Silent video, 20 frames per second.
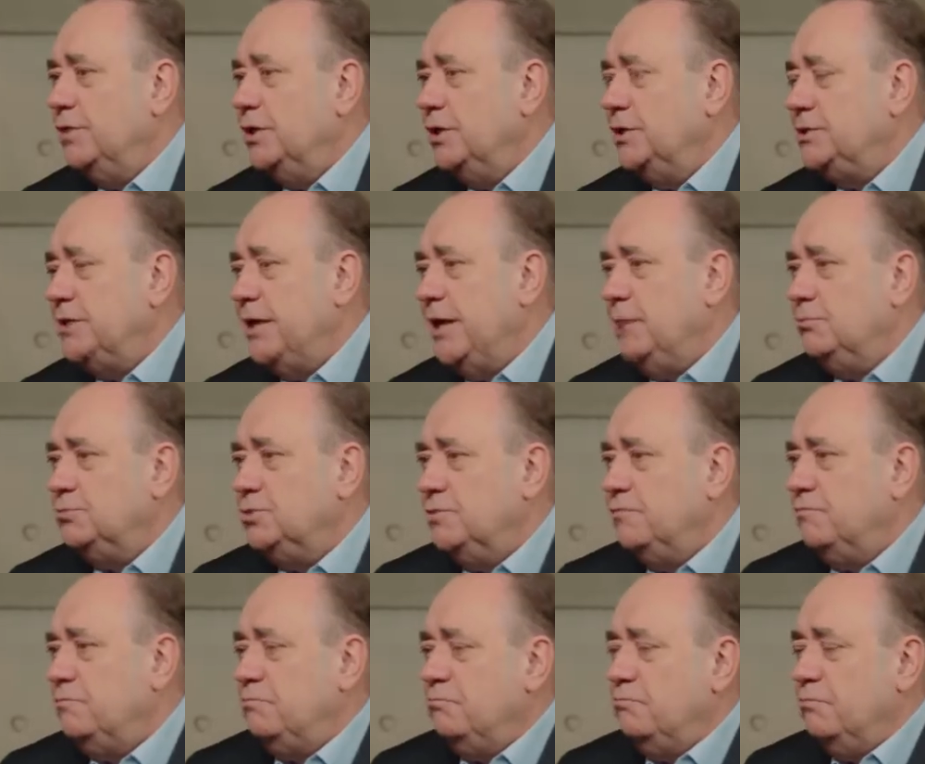in terms of
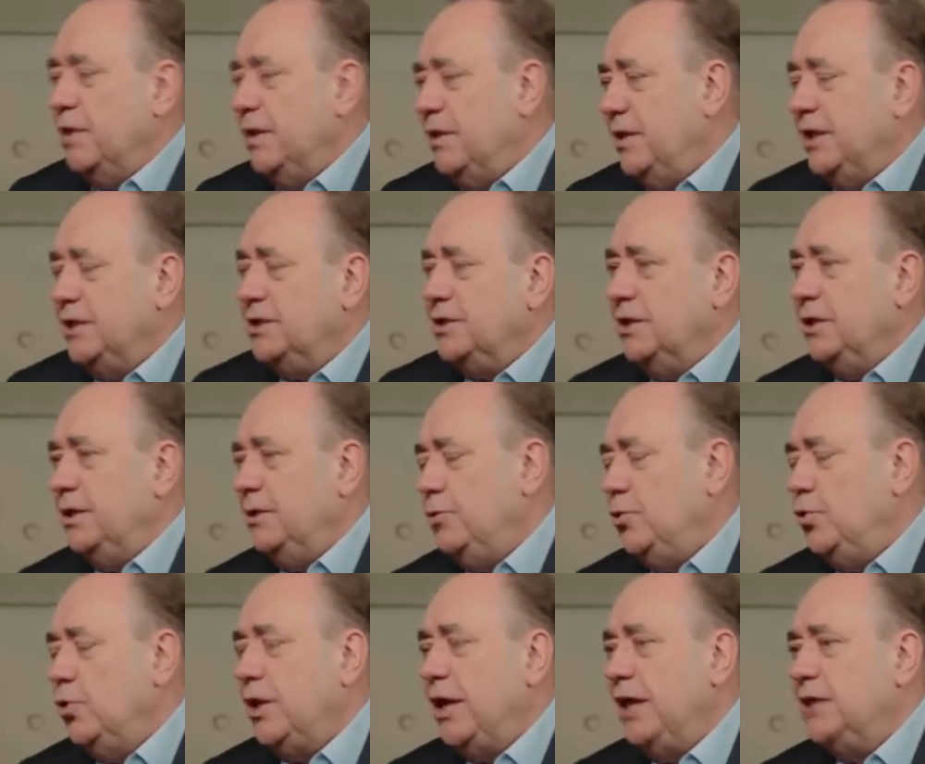
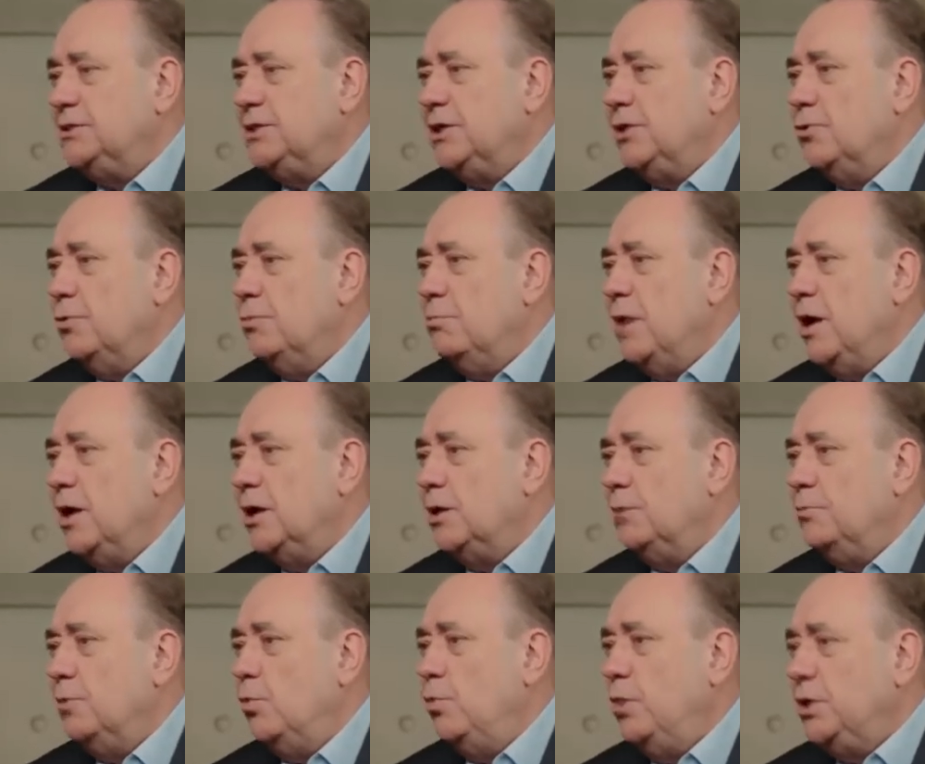the UK single market
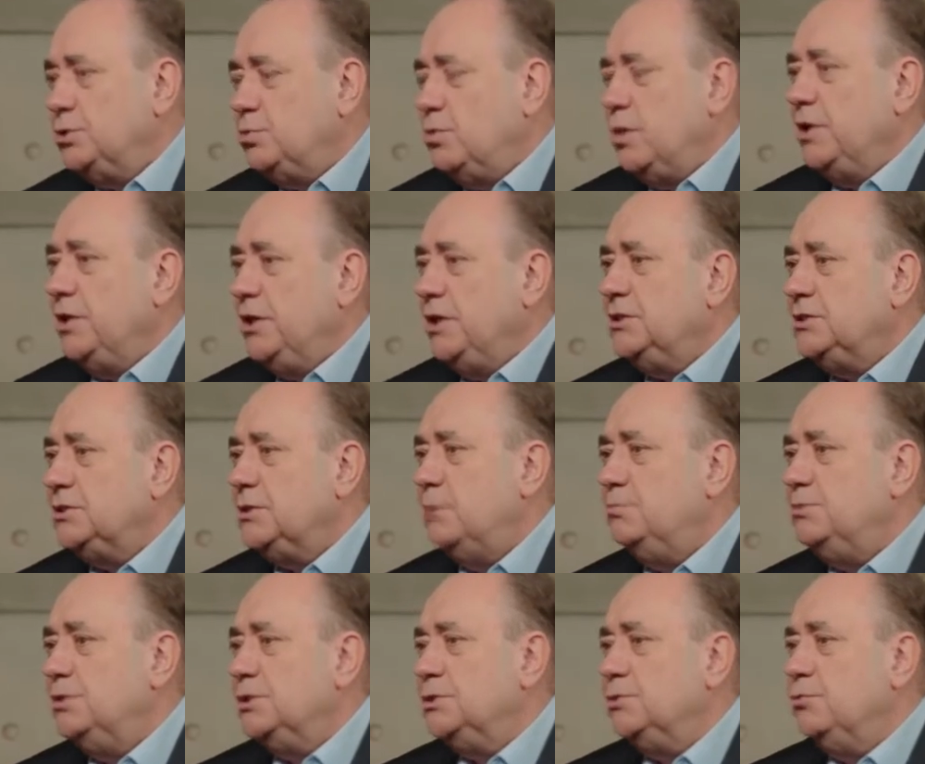bill? Which one of these
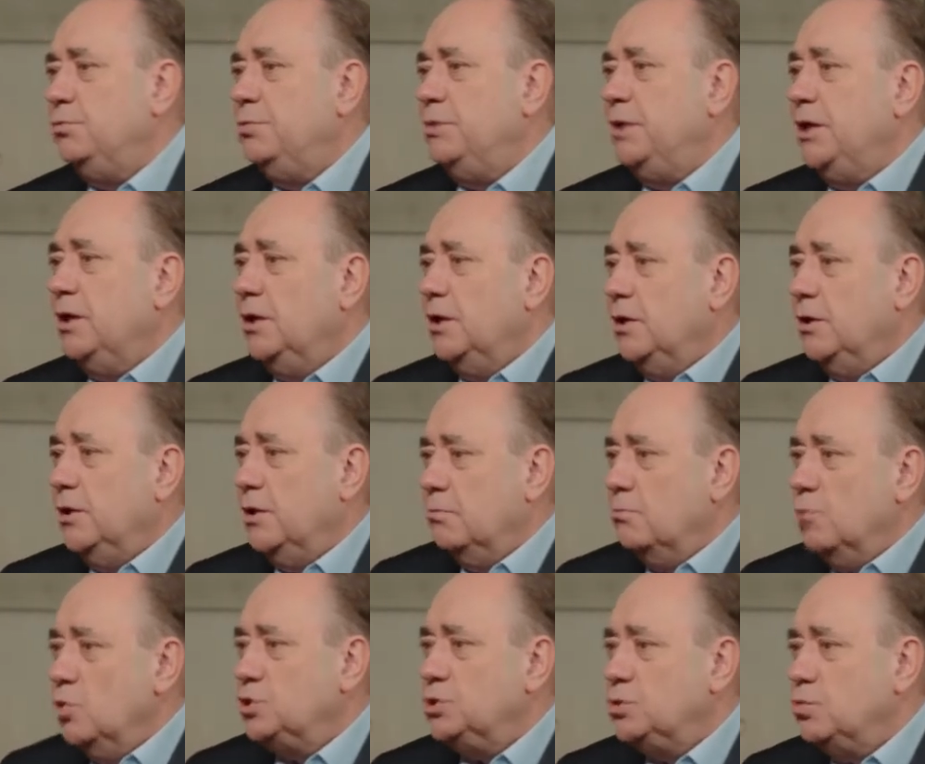subjects would be the
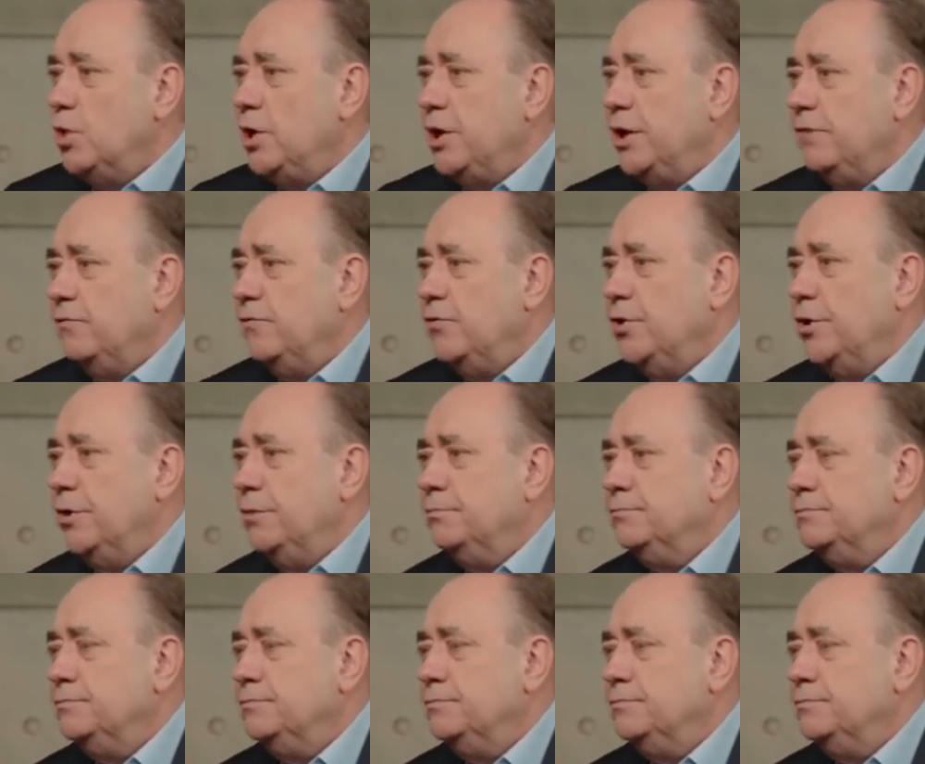most worrying for you?